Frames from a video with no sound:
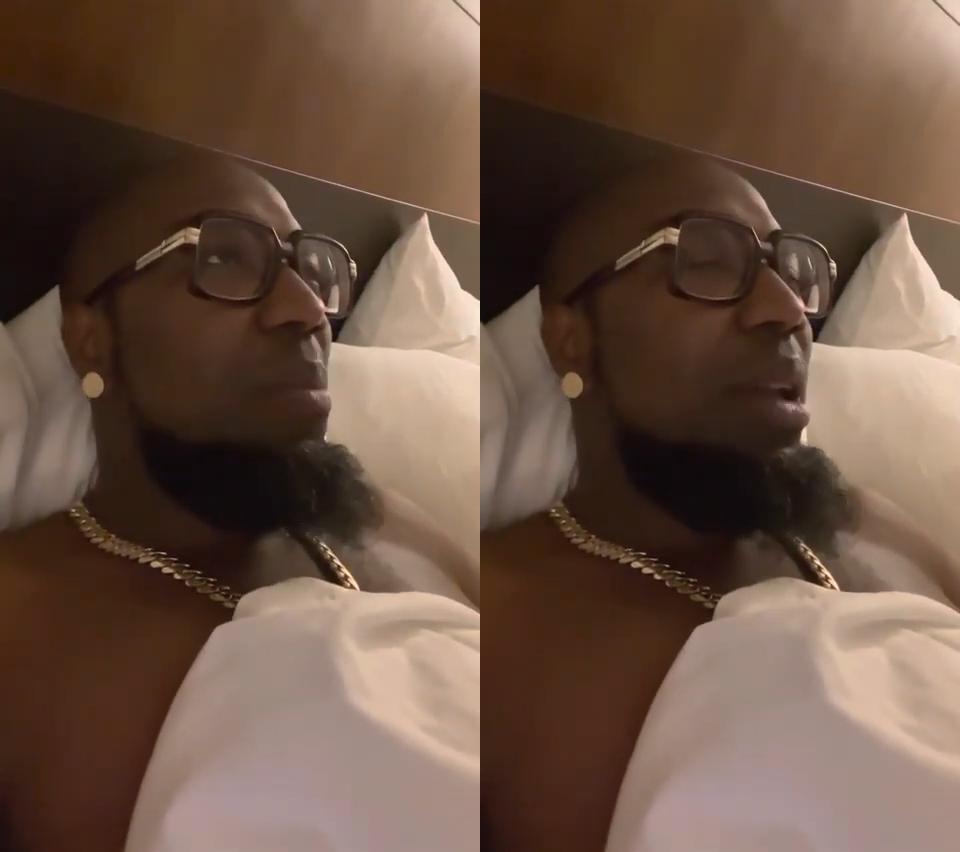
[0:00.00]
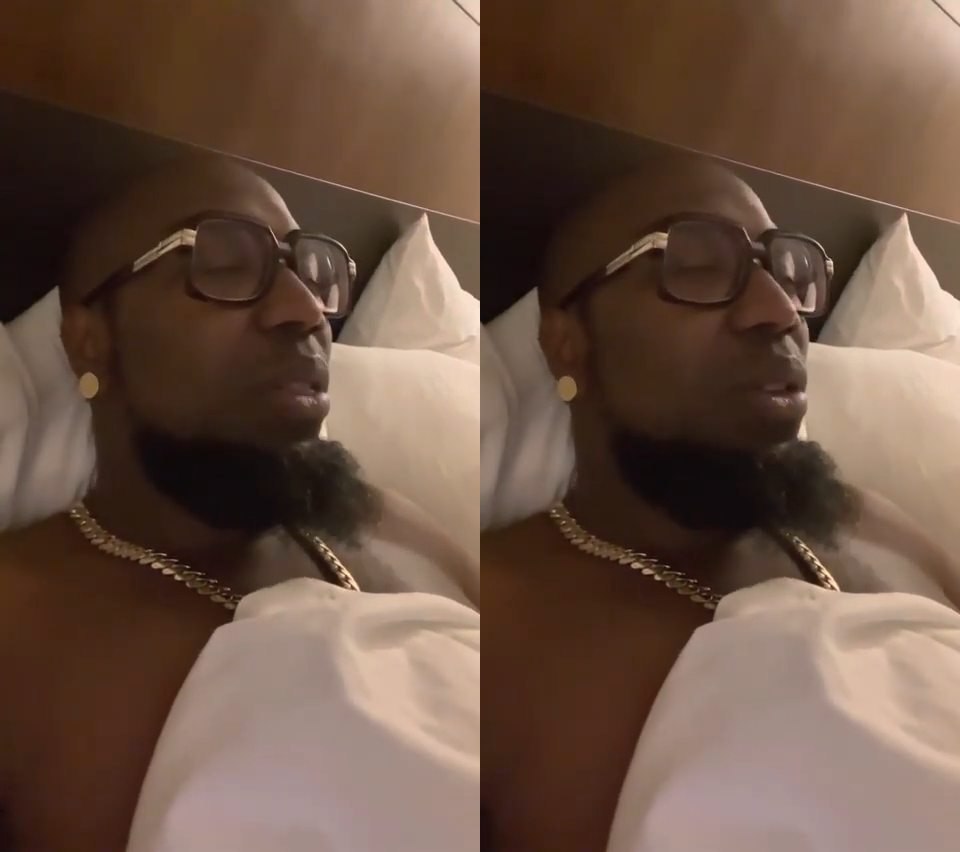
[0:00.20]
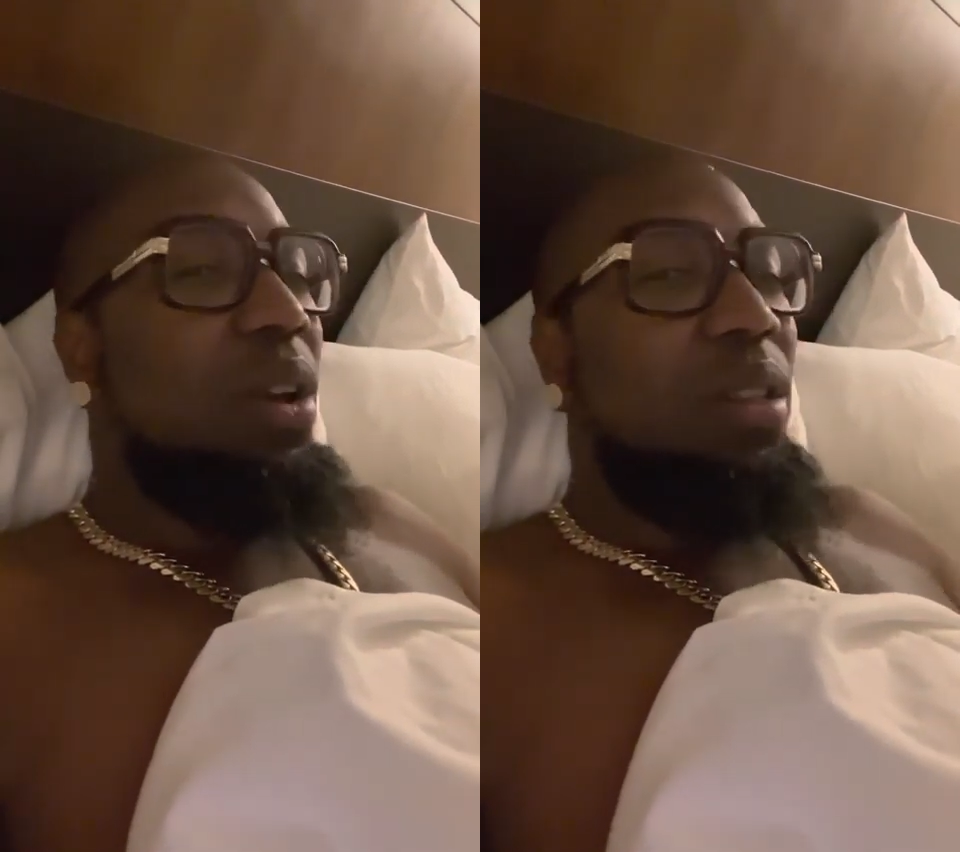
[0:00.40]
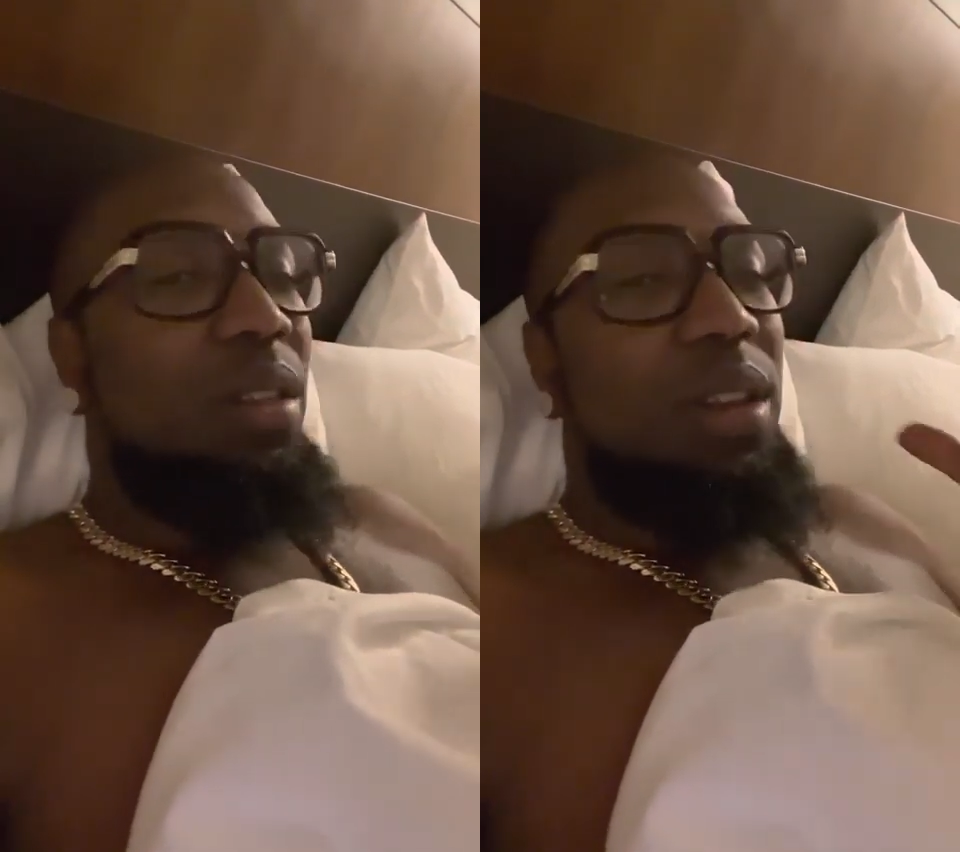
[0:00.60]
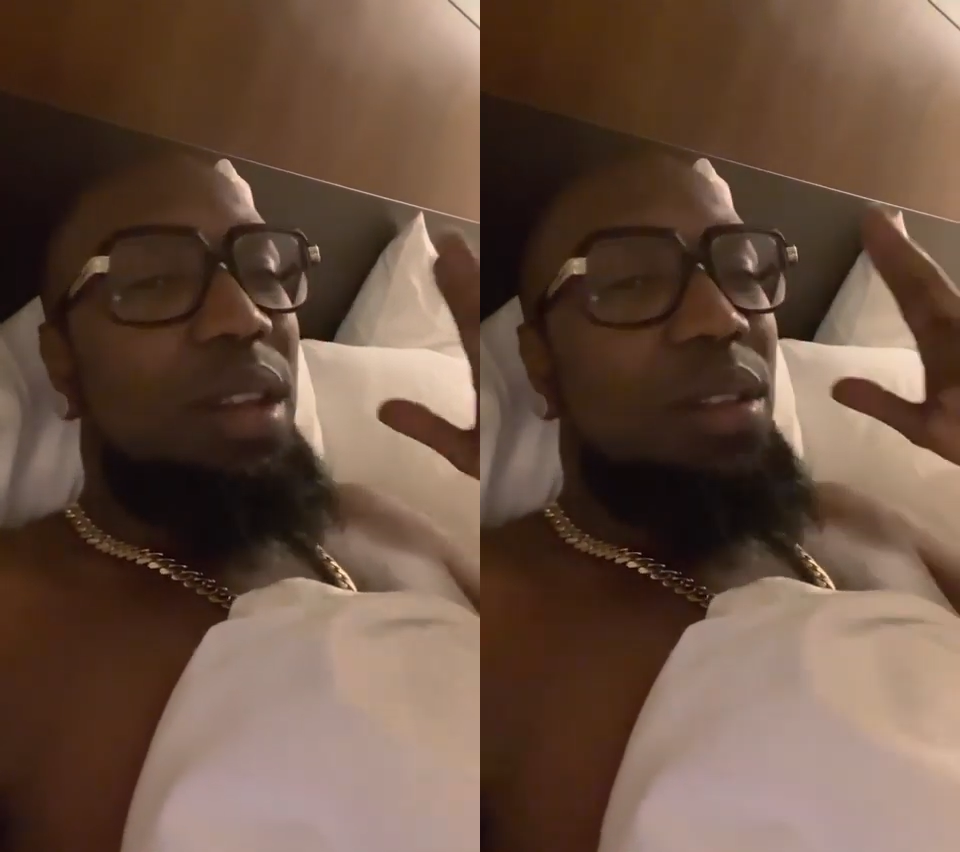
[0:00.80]
my thoughts
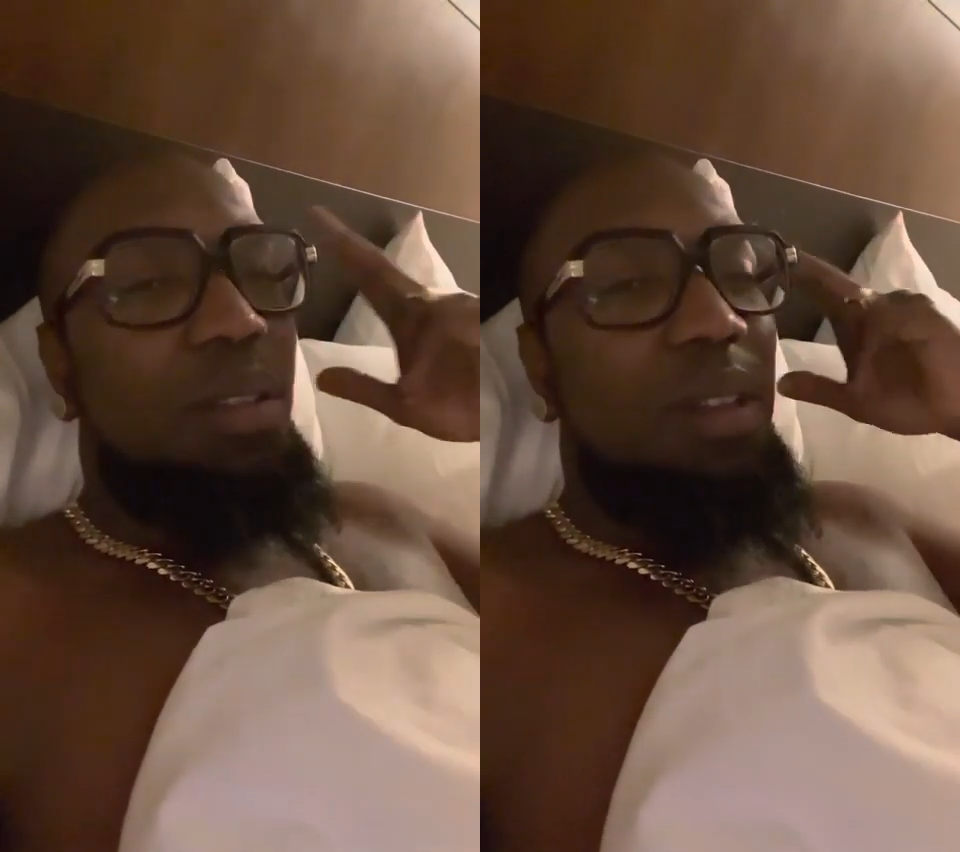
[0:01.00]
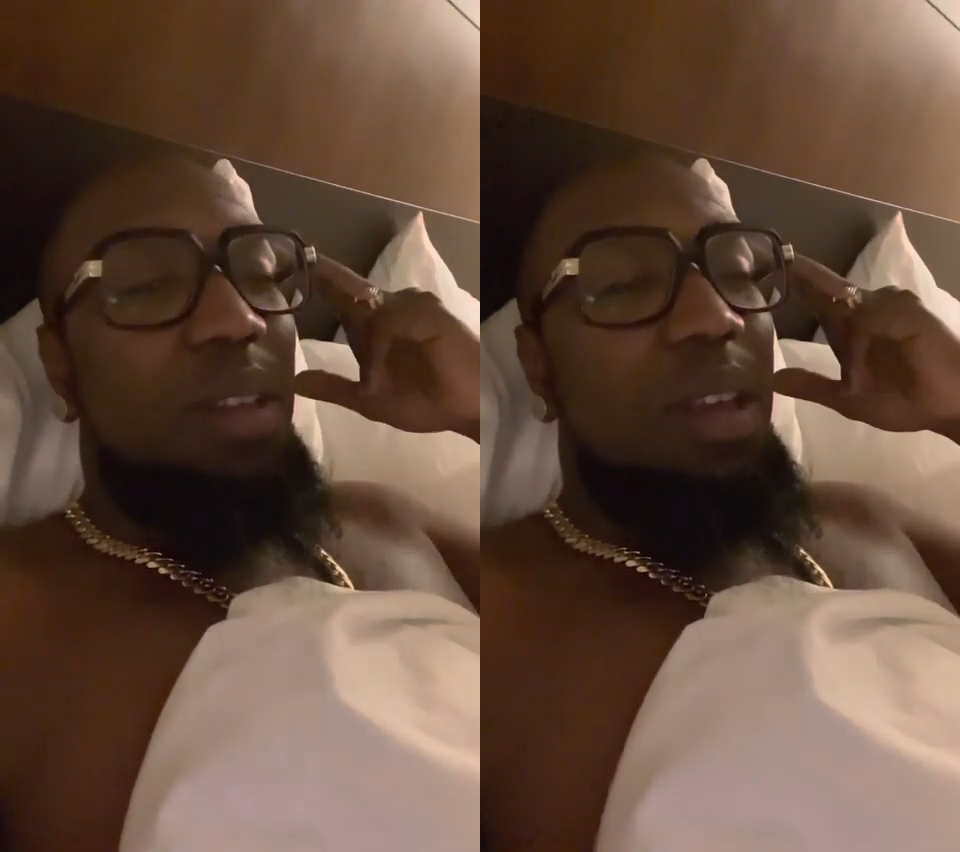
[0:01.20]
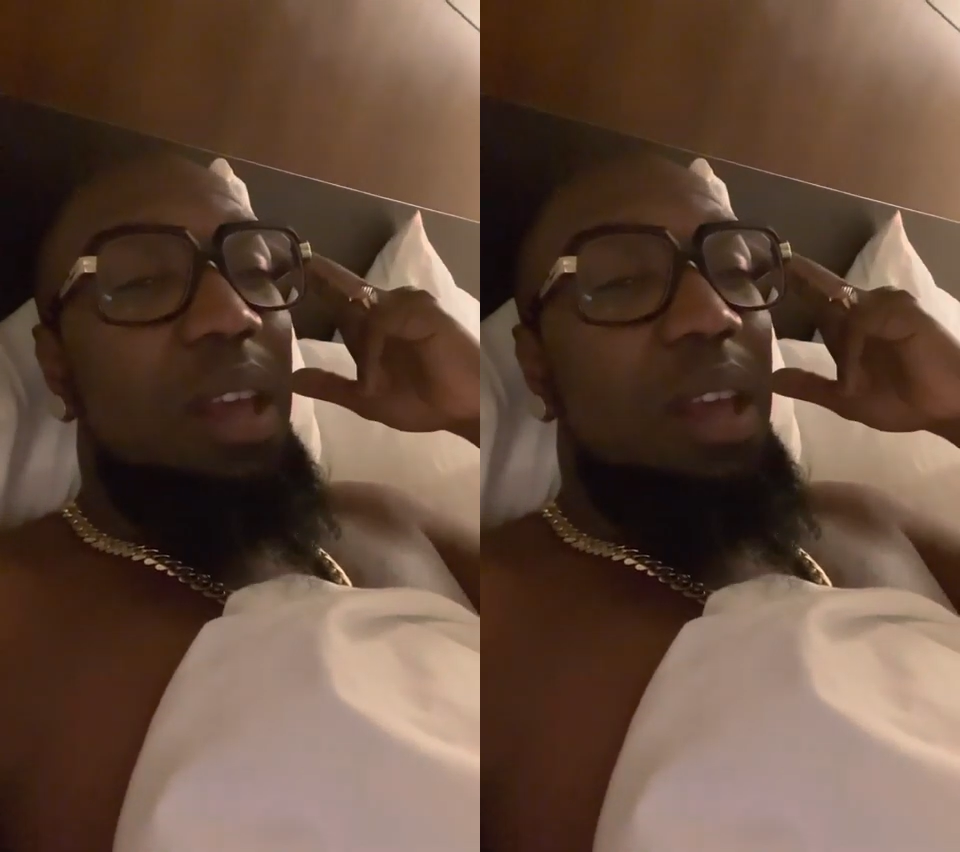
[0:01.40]
is this.